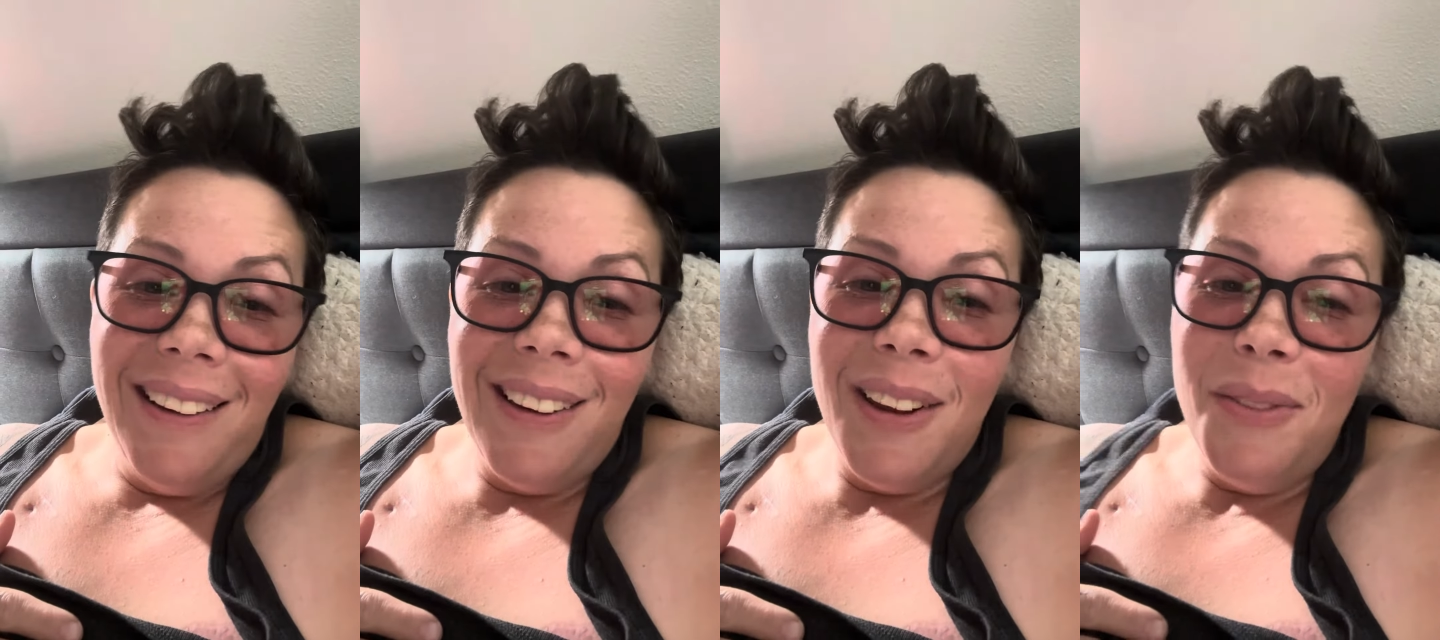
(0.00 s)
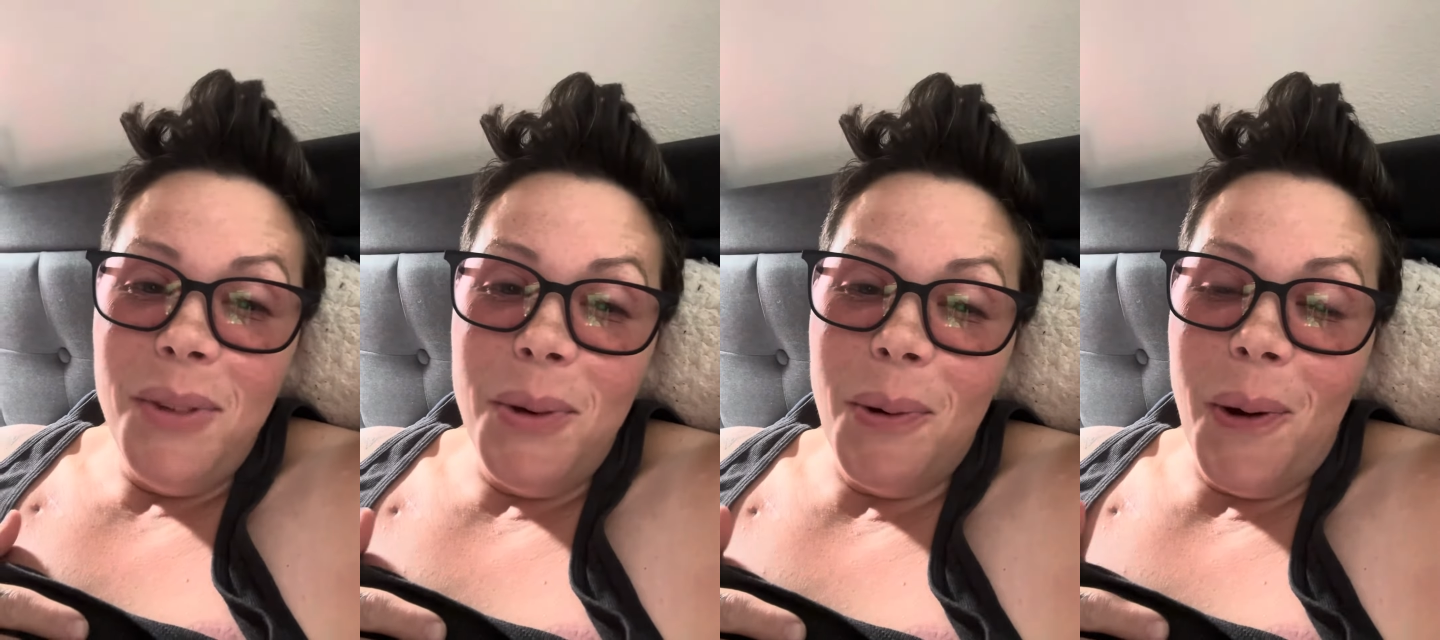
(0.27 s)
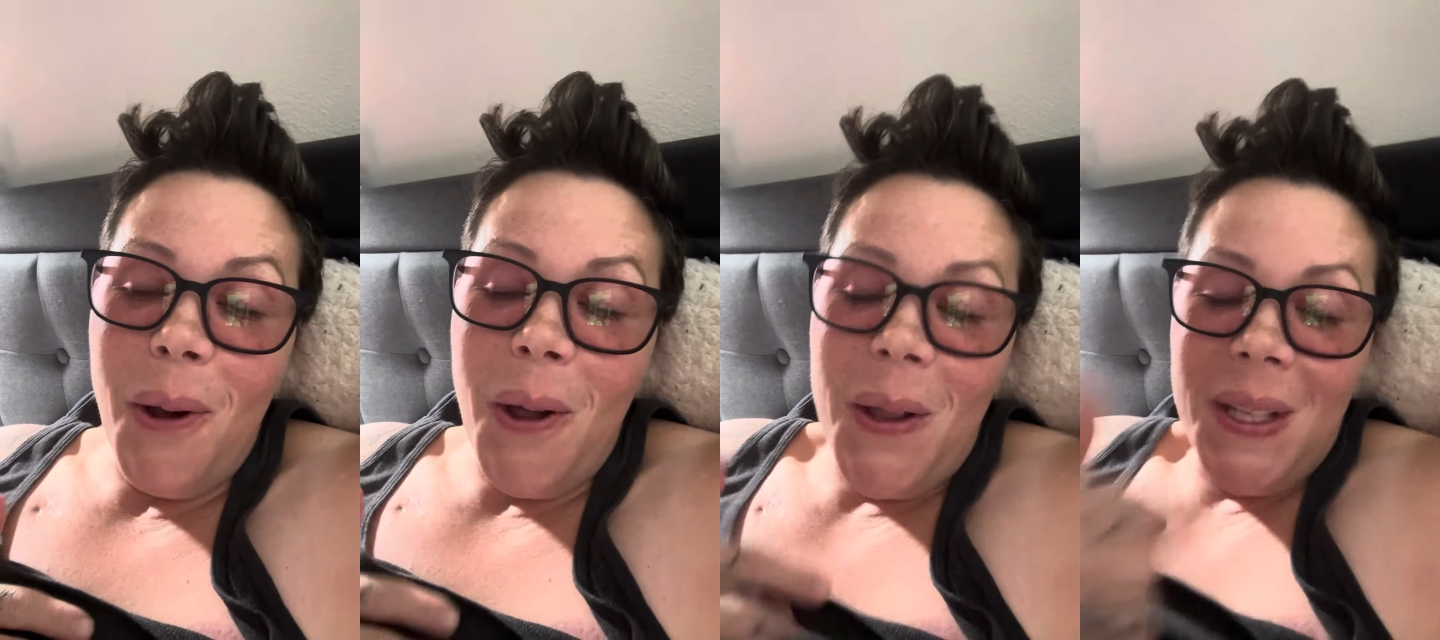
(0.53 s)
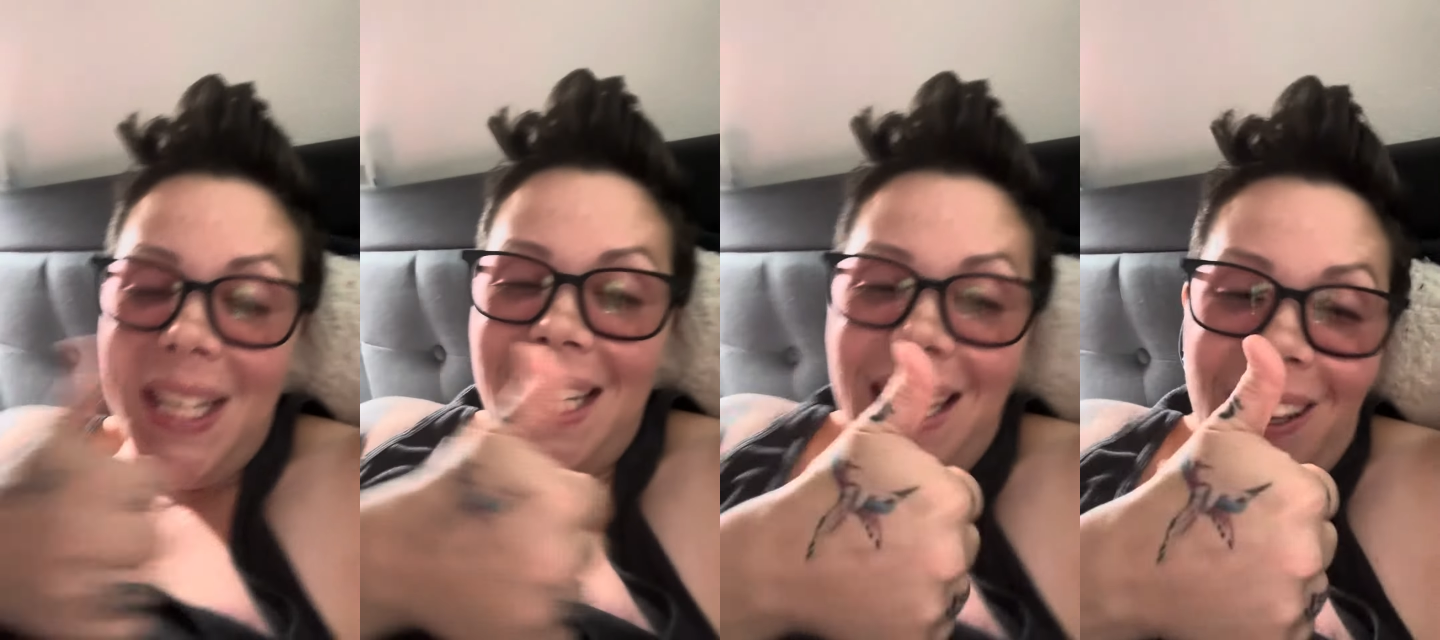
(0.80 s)
I love you
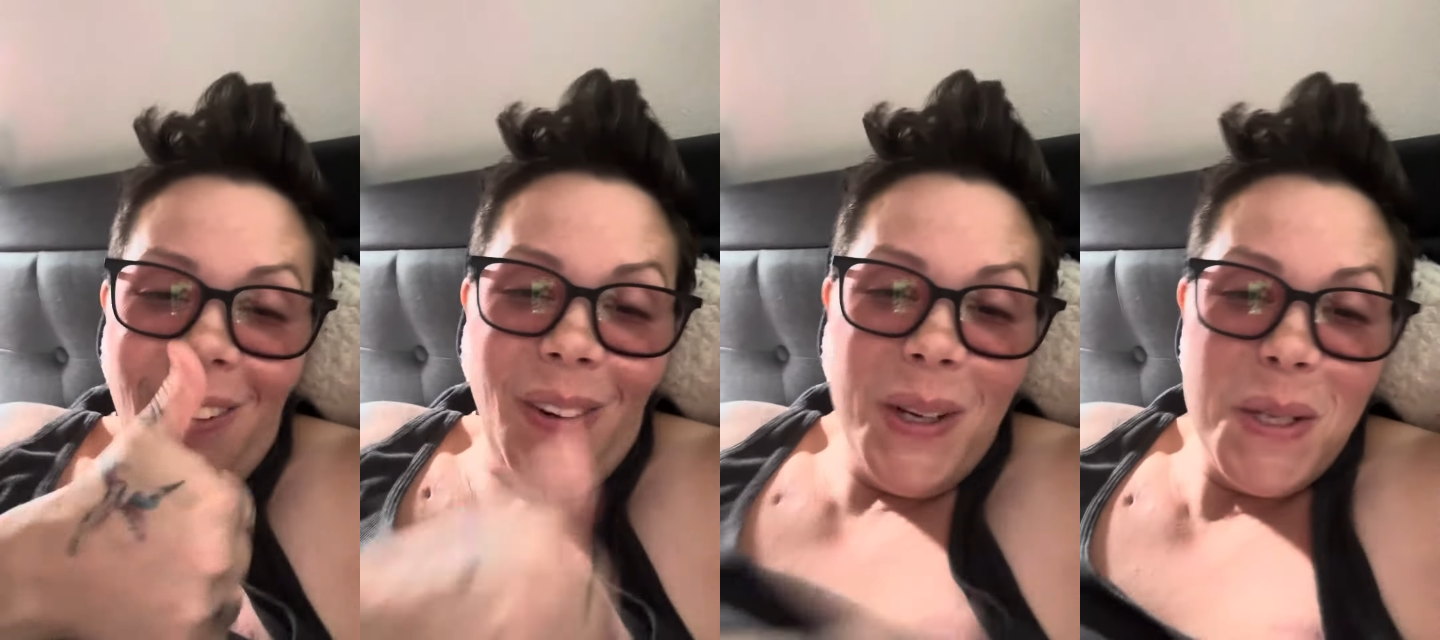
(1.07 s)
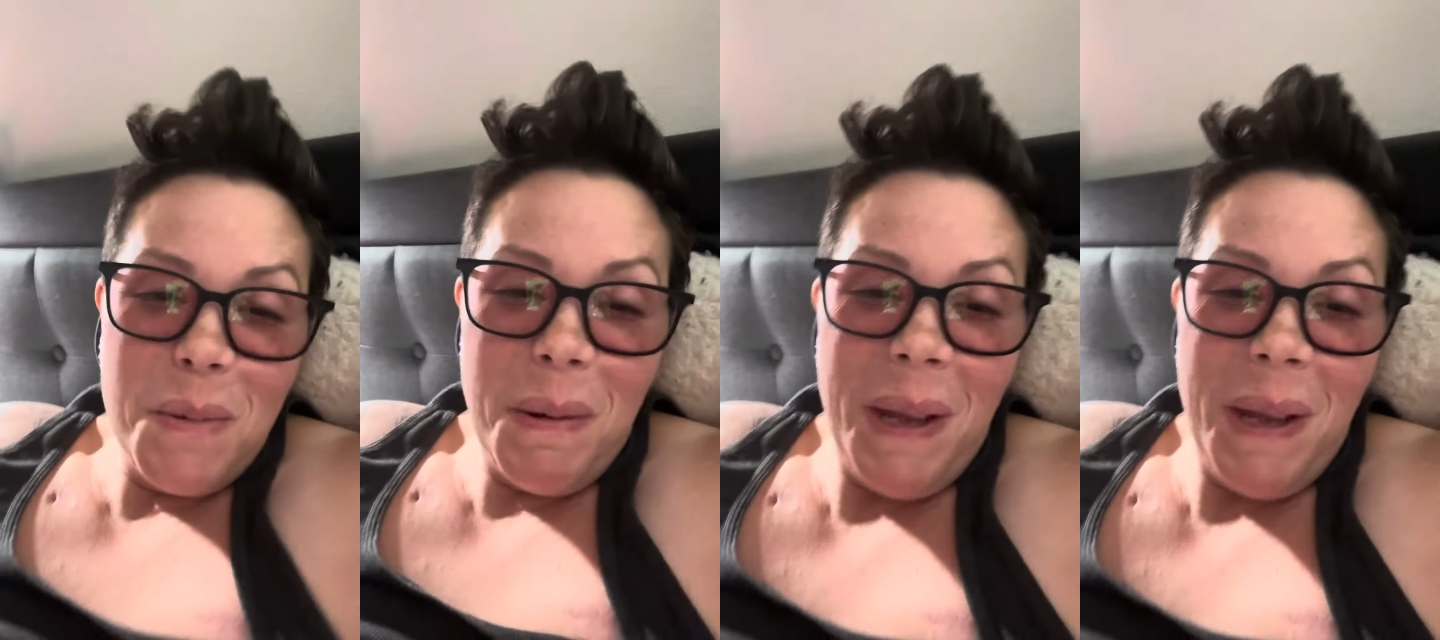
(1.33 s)
all and I can't wait to